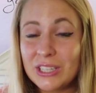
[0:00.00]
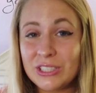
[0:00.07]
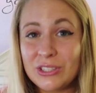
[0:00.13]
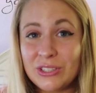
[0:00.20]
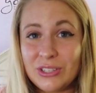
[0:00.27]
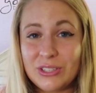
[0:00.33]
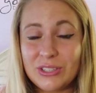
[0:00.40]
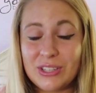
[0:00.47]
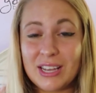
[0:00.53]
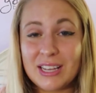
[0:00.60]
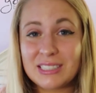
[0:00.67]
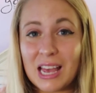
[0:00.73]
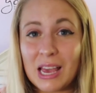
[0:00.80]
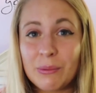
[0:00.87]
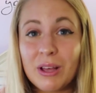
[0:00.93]
to do
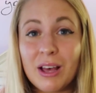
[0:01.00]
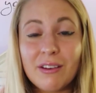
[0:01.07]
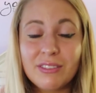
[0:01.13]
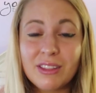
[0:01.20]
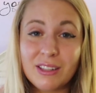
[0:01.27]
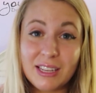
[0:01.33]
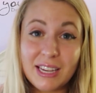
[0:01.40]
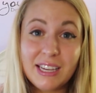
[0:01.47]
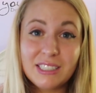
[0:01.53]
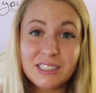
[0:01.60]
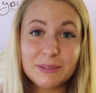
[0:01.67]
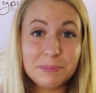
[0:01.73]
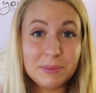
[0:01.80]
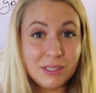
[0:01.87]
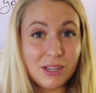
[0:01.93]
this. I will have the
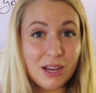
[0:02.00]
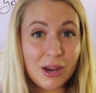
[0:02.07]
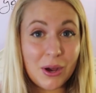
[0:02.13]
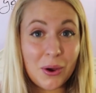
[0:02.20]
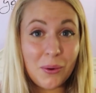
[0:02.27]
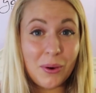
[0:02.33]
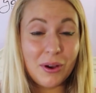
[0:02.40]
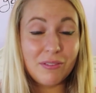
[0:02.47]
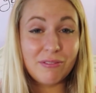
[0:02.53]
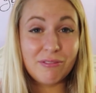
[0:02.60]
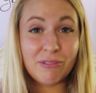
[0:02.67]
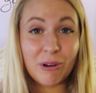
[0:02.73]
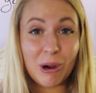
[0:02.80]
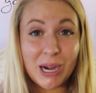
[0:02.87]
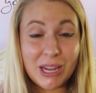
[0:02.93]
links below
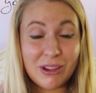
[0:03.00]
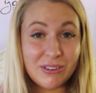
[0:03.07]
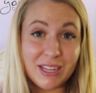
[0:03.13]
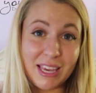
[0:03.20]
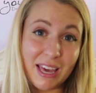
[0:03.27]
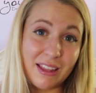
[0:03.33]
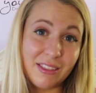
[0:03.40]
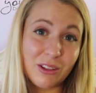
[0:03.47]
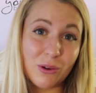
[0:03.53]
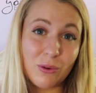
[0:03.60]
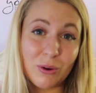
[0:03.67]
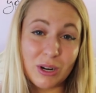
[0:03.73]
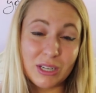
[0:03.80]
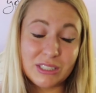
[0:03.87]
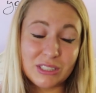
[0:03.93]
for you to get the
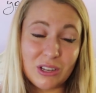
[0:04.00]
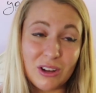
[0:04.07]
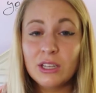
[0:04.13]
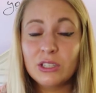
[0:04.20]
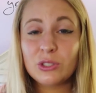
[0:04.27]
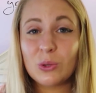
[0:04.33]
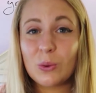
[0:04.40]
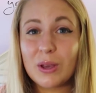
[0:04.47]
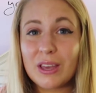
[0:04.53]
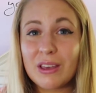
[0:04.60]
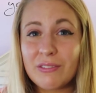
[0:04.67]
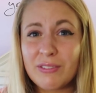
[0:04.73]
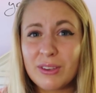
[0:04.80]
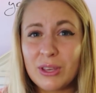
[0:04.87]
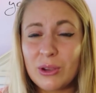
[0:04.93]
course. So
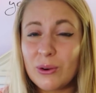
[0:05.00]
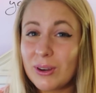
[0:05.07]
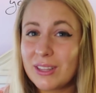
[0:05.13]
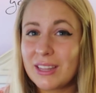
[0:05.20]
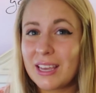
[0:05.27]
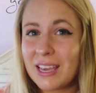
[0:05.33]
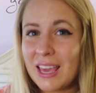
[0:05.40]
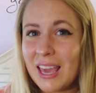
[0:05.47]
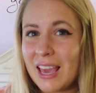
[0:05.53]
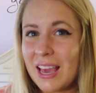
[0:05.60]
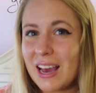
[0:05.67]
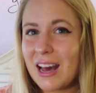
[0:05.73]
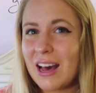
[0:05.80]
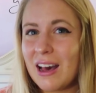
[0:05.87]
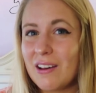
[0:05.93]
if you're
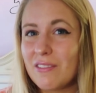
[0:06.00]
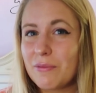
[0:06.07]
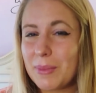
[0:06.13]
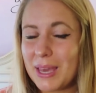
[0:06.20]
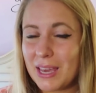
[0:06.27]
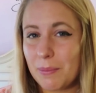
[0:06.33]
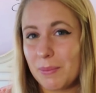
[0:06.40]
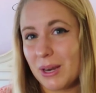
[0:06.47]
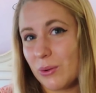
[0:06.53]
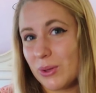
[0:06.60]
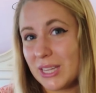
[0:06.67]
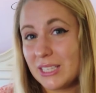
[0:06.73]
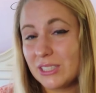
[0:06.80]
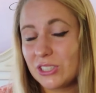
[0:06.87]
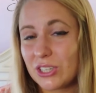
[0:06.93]
thinking of making money
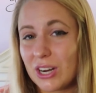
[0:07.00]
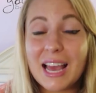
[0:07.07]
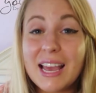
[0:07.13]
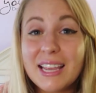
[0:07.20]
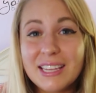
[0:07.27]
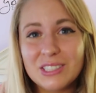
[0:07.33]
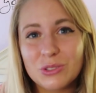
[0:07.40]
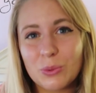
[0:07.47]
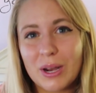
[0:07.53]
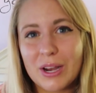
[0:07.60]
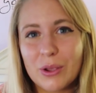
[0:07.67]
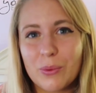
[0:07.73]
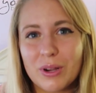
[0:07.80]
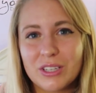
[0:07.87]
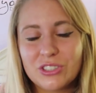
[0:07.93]
with Instagram, that is where
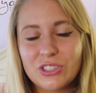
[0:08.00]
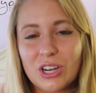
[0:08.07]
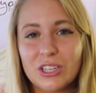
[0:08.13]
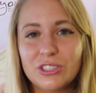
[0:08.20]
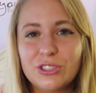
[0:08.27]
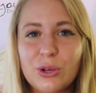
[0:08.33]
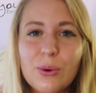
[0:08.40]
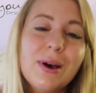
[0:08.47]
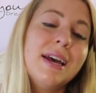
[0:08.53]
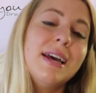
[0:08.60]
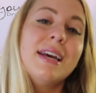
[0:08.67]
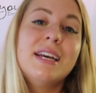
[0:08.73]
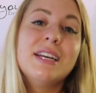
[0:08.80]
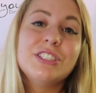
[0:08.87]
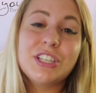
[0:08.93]
you want to start. So
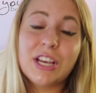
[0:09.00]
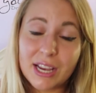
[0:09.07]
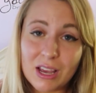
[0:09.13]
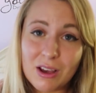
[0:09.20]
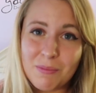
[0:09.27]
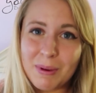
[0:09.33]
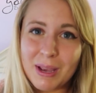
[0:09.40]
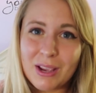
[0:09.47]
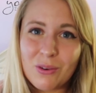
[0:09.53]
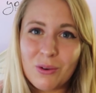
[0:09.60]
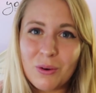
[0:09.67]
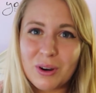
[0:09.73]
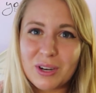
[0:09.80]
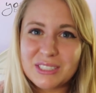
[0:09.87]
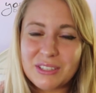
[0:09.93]
check out my
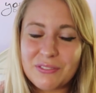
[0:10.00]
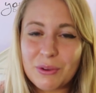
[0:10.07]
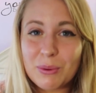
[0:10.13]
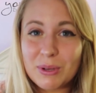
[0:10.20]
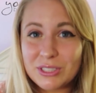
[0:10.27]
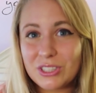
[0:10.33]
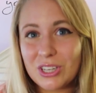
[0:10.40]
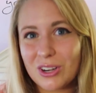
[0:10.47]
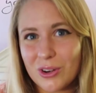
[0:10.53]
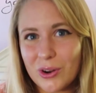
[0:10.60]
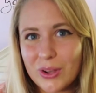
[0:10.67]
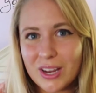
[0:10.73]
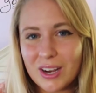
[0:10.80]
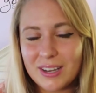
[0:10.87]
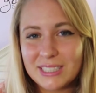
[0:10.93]
course if you want to start
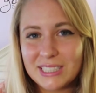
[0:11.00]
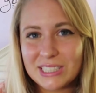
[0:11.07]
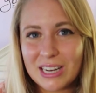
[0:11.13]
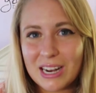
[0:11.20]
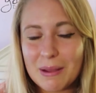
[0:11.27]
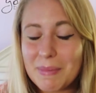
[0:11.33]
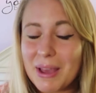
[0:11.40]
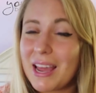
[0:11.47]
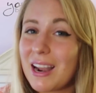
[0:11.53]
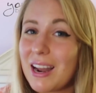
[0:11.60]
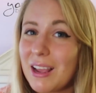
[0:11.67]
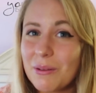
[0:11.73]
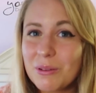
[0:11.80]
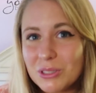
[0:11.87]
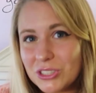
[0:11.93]
growing your Instagram, and
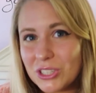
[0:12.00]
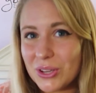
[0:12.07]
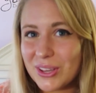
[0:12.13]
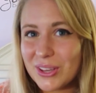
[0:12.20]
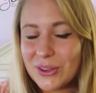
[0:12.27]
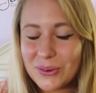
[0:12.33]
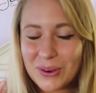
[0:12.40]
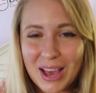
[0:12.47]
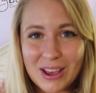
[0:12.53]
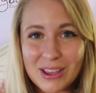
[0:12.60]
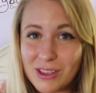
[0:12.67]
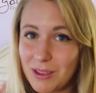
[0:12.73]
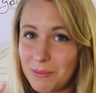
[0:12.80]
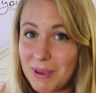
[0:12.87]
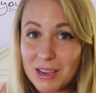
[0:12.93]
I will show you how
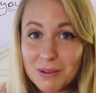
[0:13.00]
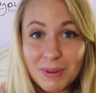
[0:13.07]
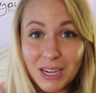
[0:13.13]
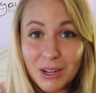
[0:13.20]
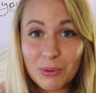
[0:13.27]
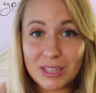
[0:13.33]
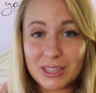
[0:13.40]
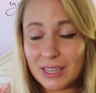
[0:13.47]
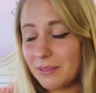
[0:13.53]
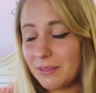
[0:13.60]
you can make money with